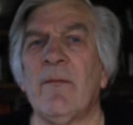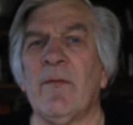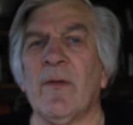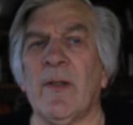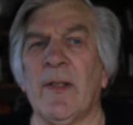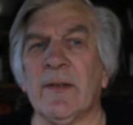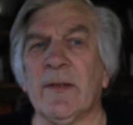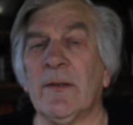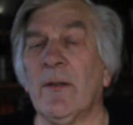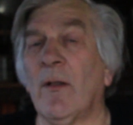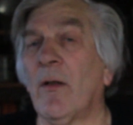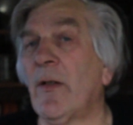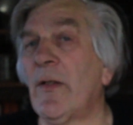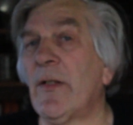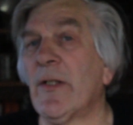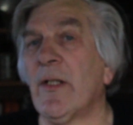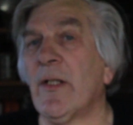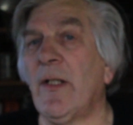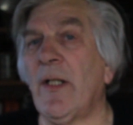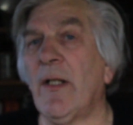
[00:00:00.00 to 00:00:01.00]
You listen
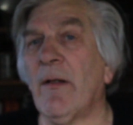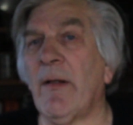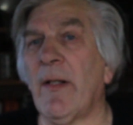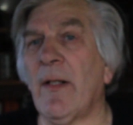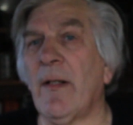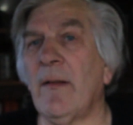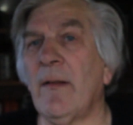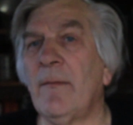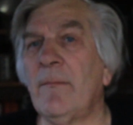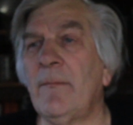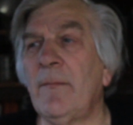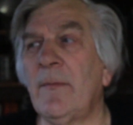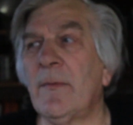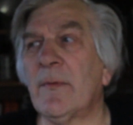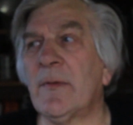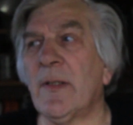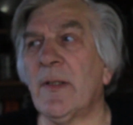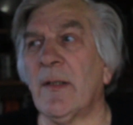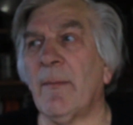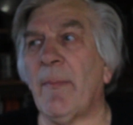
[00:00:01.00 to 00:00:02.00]
hard, you can hear it.
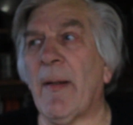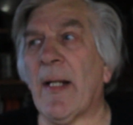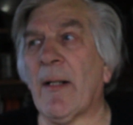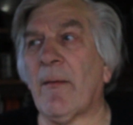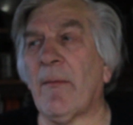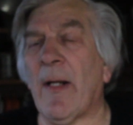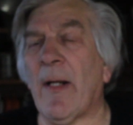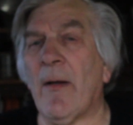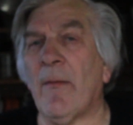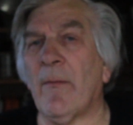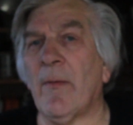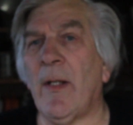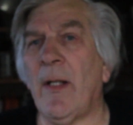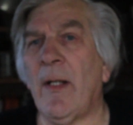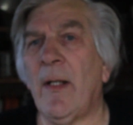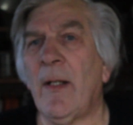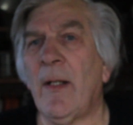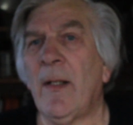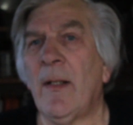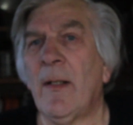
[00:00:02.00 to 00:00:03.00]
It's in the background,
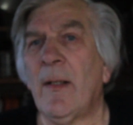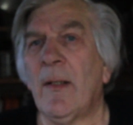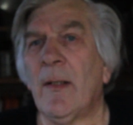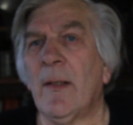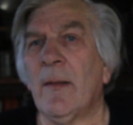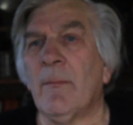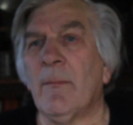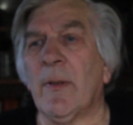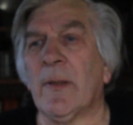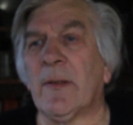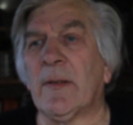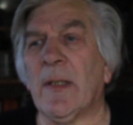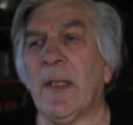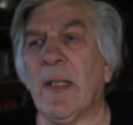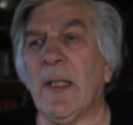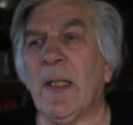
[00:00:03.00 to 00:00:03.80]
but